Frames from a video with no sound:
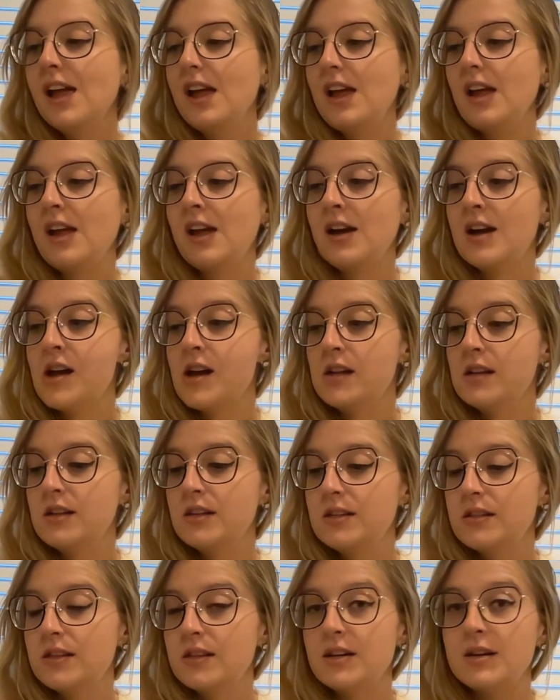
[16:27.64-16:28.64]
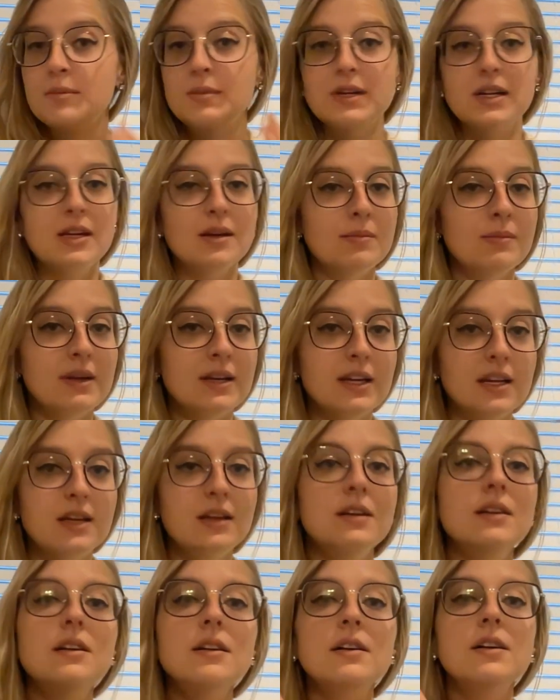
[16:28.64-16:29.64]
and then I'm gonna come back
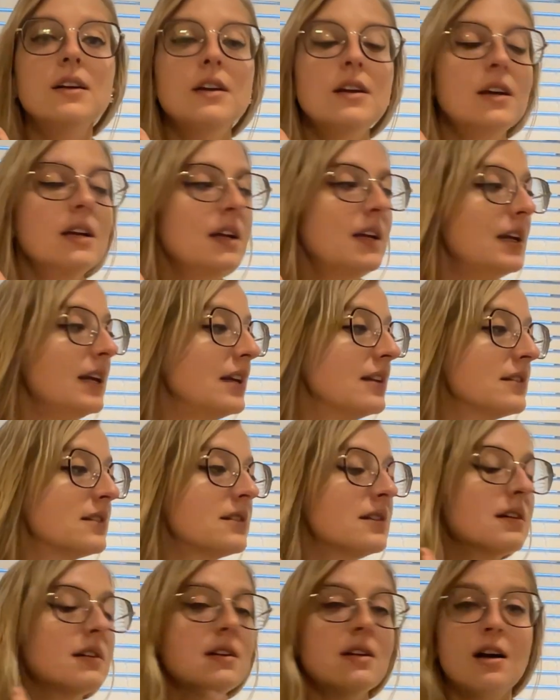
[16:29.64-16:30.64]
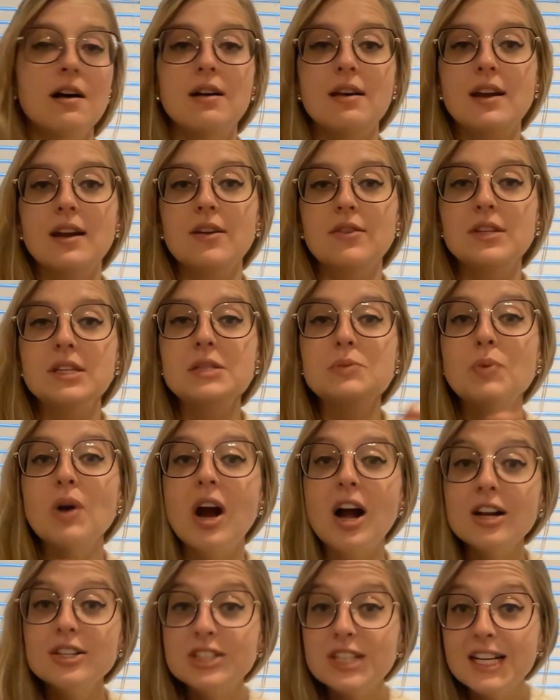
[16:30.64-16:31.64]
here and start knocking out these
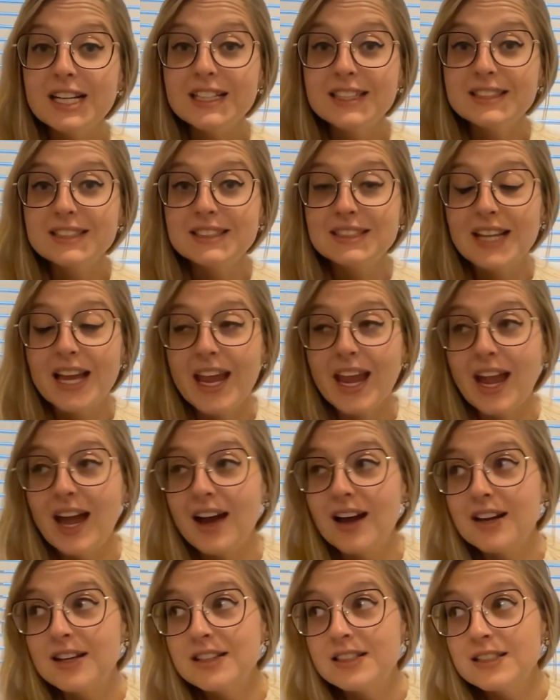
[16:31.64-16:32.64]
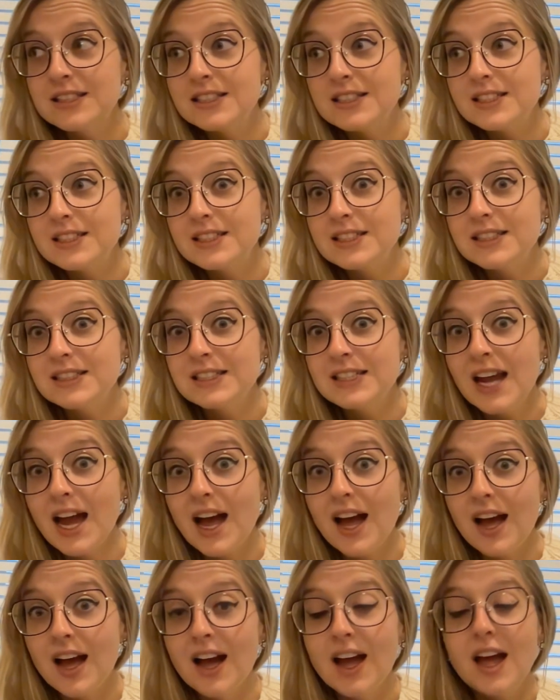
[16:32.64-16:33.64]
projects. And
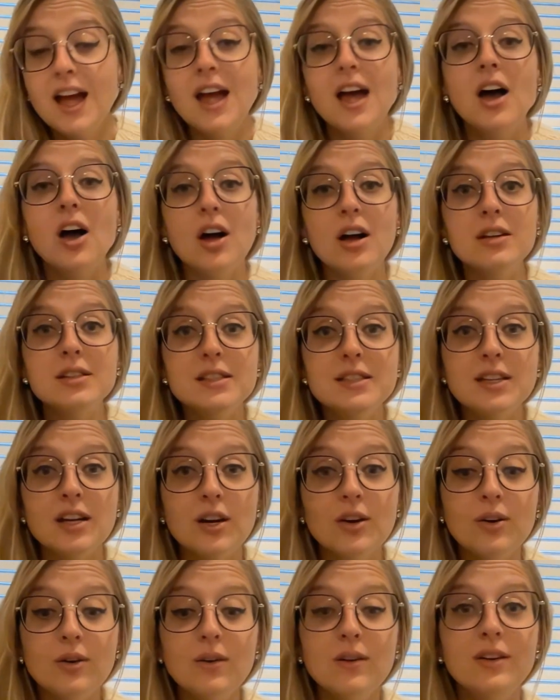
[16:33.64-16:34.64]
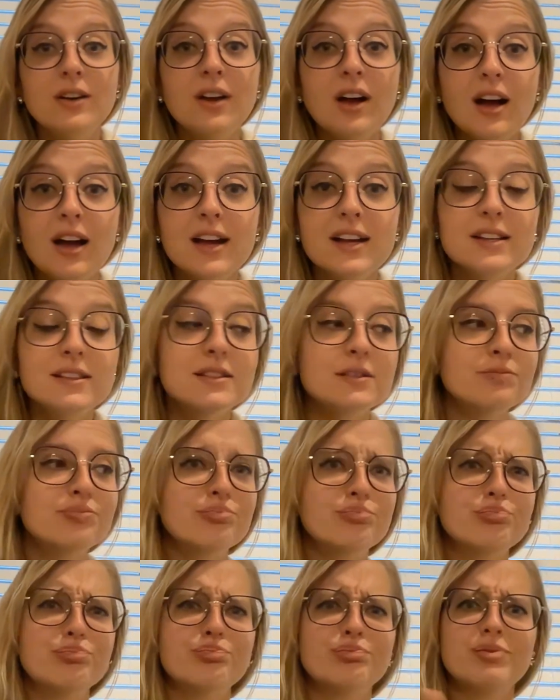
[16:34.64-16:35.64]
yeah, also guys,
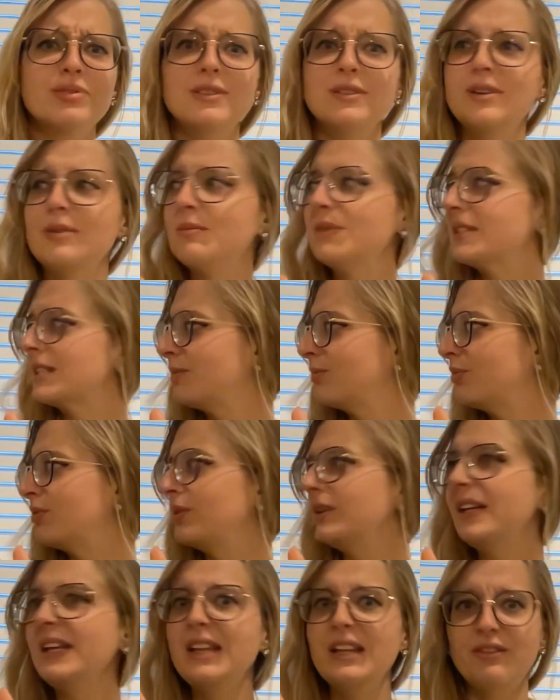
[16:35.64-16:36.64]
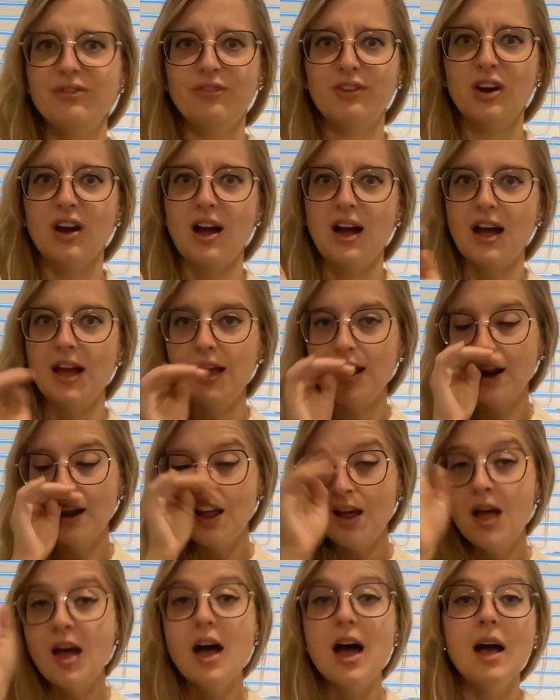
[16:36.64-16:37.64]
almost completely forgot,
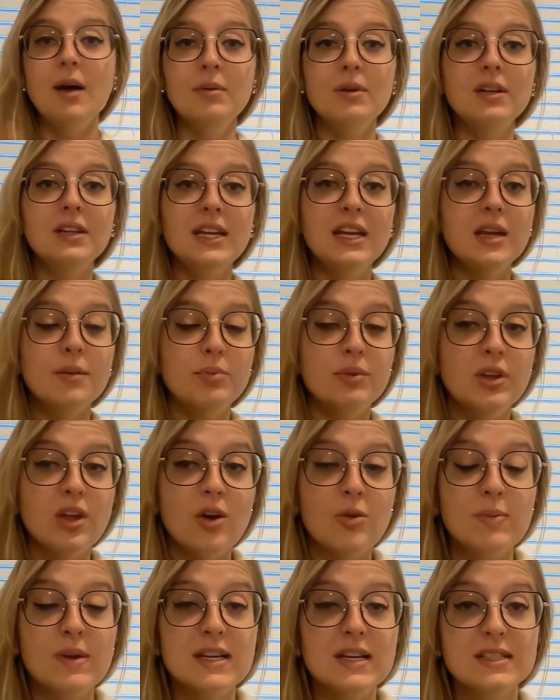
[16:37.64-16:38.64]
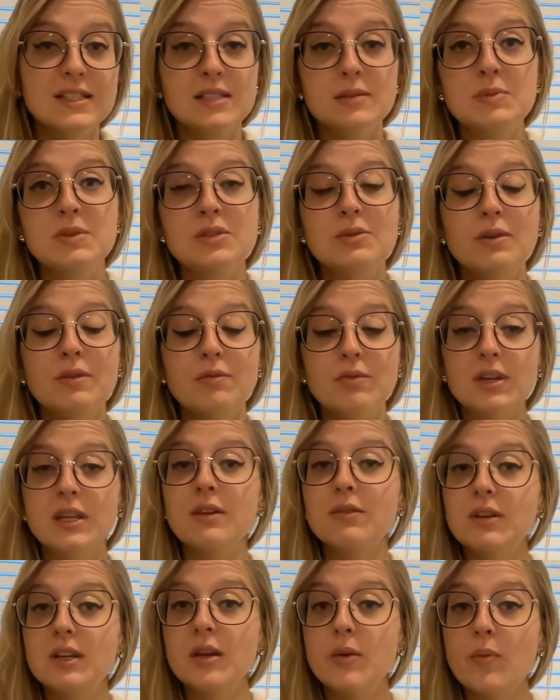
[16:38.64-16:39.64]
I'm going to link it below because it's been doing really,
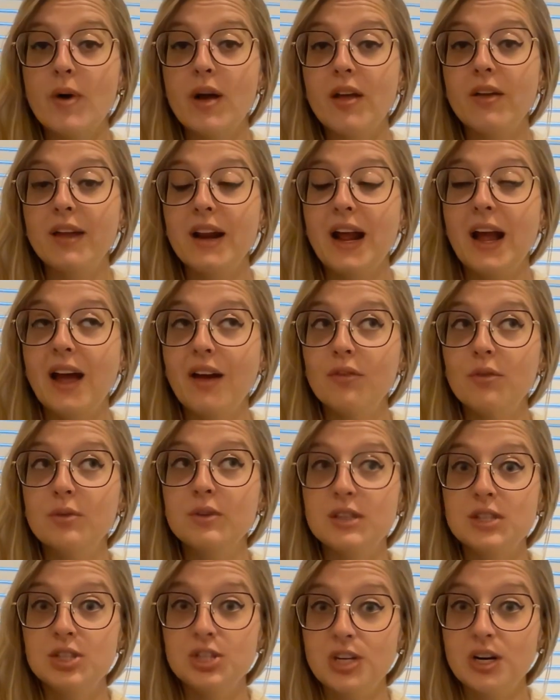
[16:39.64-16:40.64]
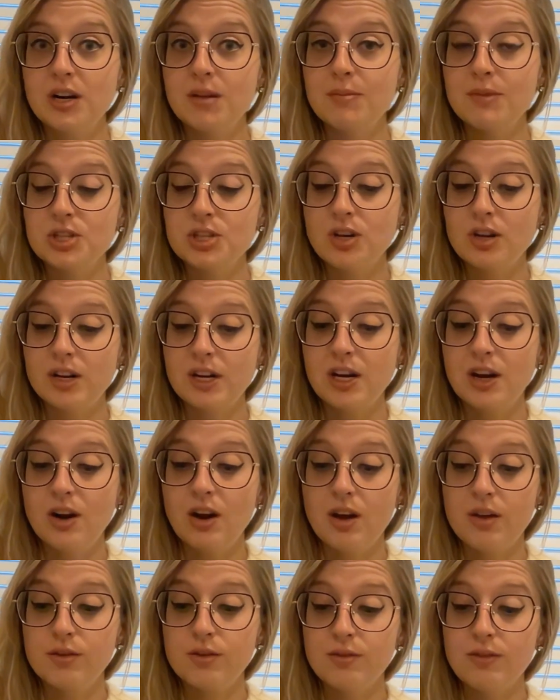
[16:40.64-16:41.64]
really well, and I haven't really shared it much on here
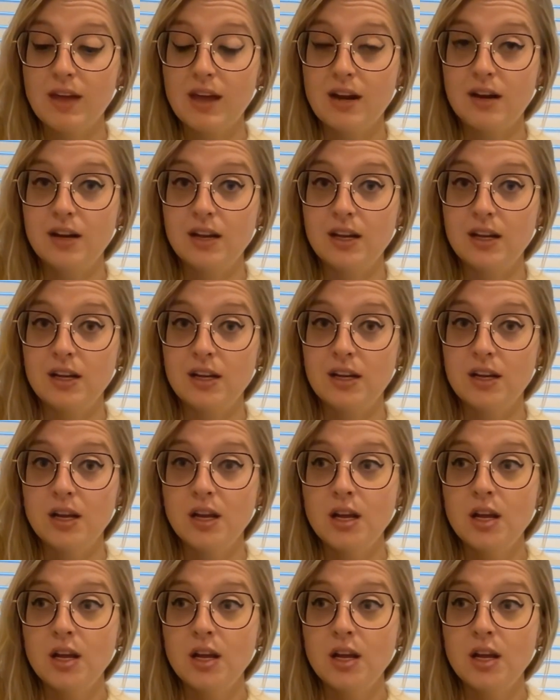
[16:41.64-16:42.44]
other than in